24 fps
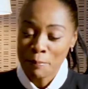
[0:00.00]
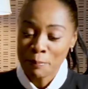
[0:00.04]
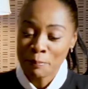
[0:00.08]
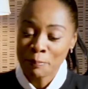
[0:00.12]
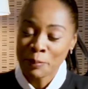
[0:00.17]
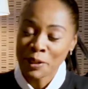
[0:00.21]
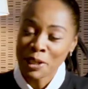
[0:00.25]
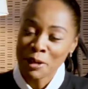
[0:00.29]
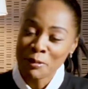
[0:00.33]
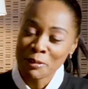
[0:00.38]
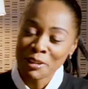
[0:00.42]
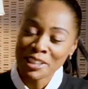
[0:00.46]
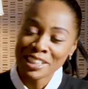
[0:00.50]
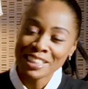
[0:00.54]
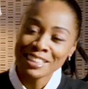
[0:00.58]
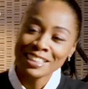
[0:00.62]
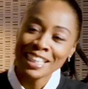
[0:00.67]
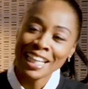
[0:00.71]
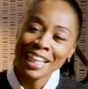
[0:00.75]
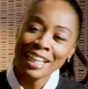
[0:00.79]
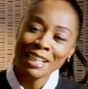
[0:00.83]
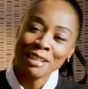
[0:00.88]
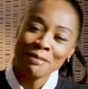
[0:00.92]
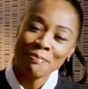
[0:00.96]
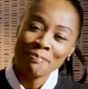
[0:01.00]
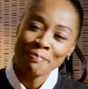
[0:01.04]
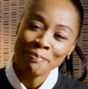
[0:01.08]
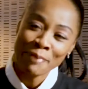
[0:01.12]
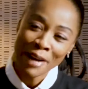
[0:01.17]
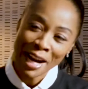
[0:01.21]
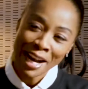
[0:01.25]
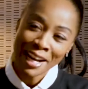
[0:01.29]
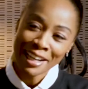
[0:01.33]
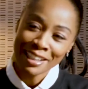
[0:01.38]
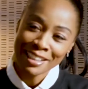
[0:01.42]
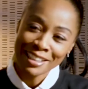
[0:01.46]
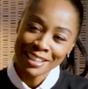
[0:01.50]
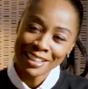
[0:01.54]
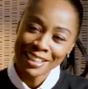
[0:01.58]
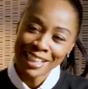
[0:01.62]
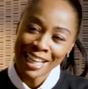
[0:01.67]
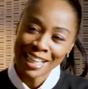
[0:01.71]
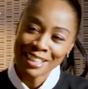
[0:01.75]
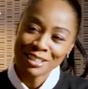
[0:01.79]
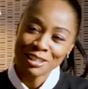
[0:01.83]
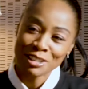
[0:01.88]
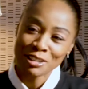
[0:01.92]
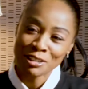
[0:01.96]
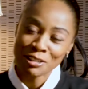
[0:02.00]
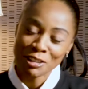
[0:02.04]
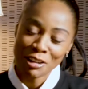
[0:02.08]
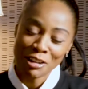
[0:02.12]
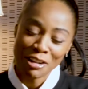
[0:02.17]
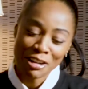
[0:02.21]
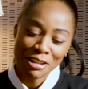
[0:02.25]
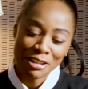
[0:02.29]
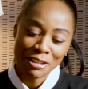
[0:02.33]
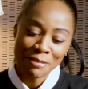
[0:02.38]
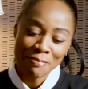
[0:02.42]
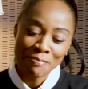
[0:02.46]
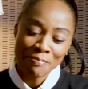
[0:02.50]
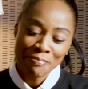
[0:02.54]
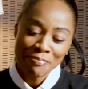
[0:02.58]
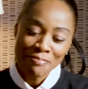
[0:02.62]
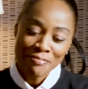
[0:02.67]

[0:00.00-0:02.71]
but I want to take it back and start,